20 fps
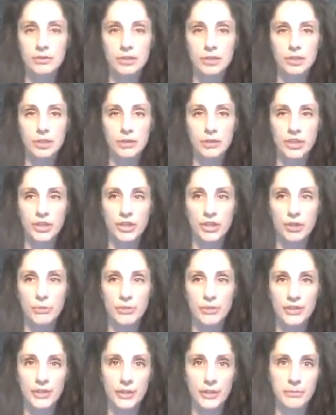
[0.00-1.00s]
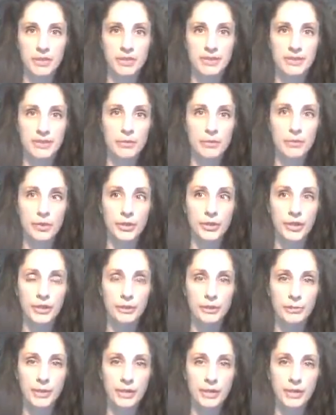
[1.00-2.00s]
hear about that, because they will
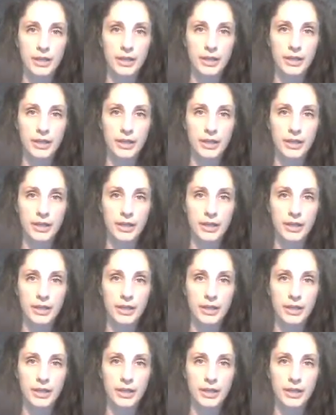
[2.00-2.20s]
hear about it.